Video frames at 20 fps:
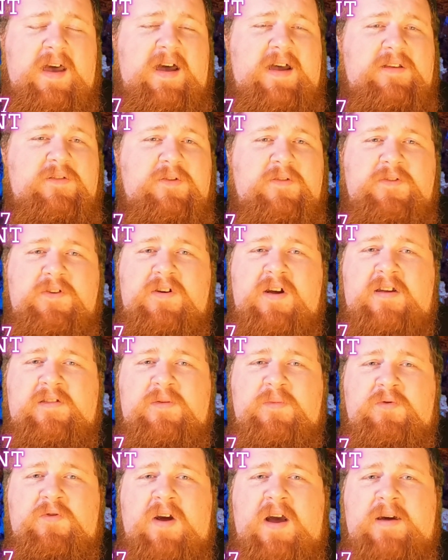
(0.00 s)
So if you're not
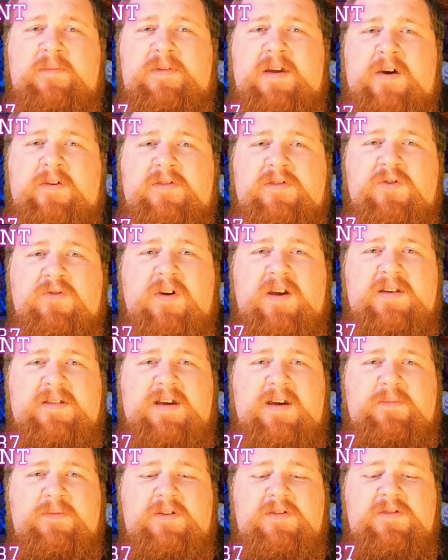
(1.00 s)
subscribed, now is a great
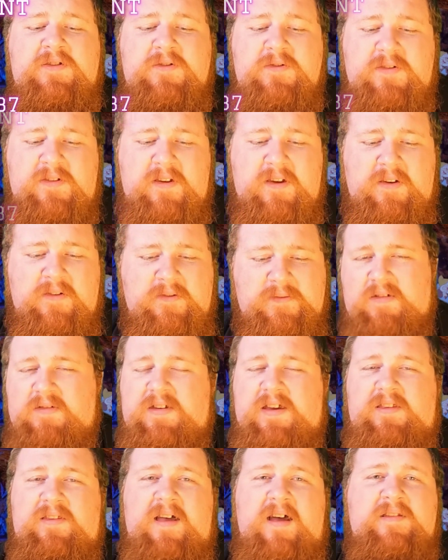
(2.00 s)
time to do so.
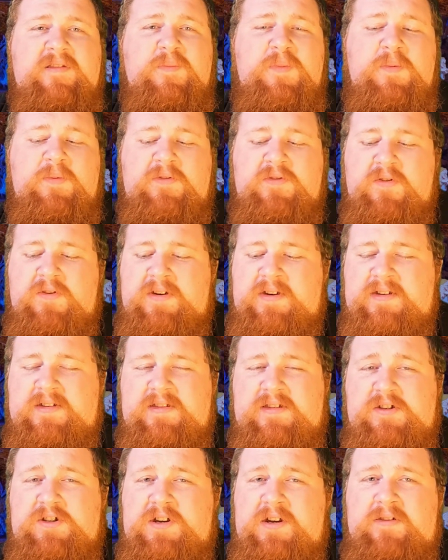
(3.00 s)
Got lots of people tuning into
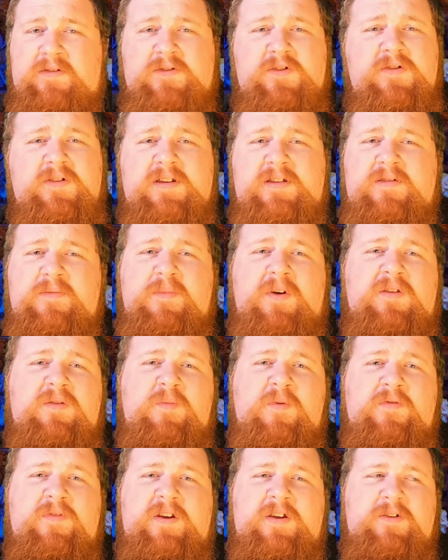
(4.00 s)
the channel. Tune into
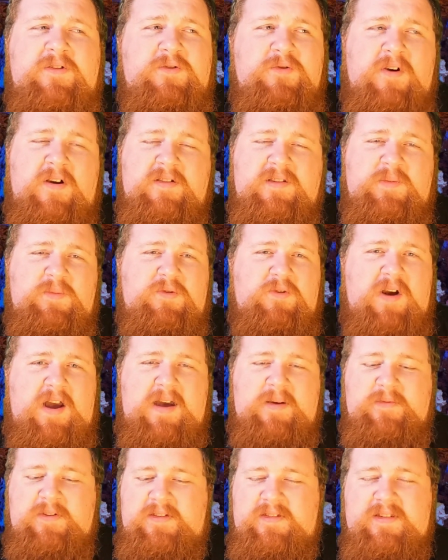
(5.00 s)
multiple videos who aren't
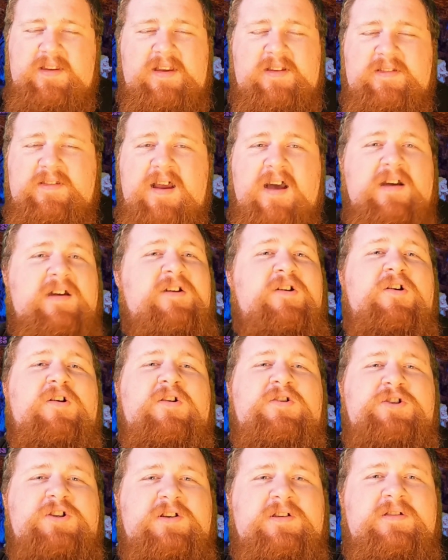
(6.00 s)
subscribed. It's not going to
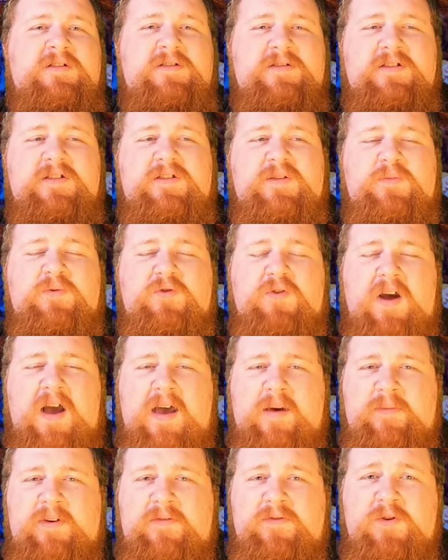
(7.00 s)
hurt you to
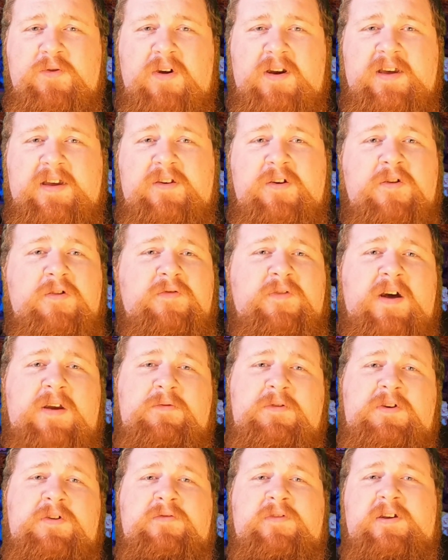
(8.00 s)
subscribe, and if you want to get notified
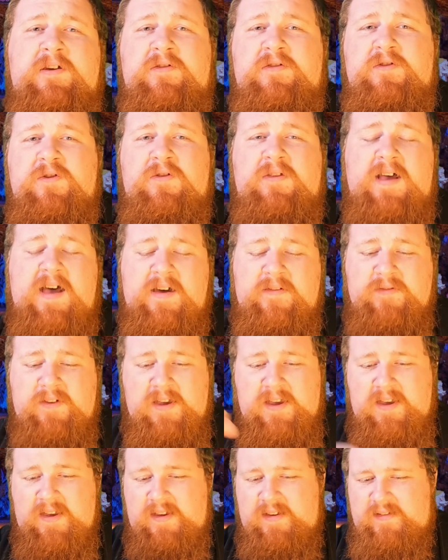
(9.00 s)
when new videos go live,
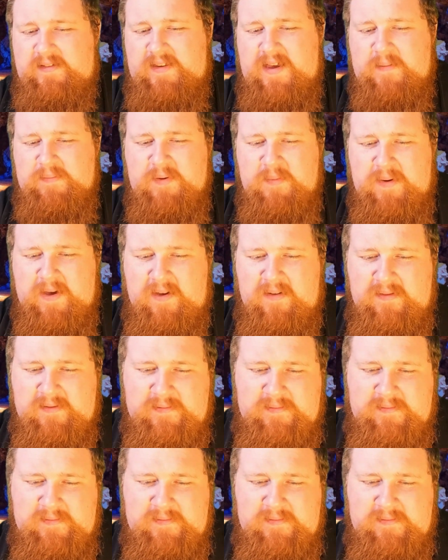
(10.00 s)
slap the bell.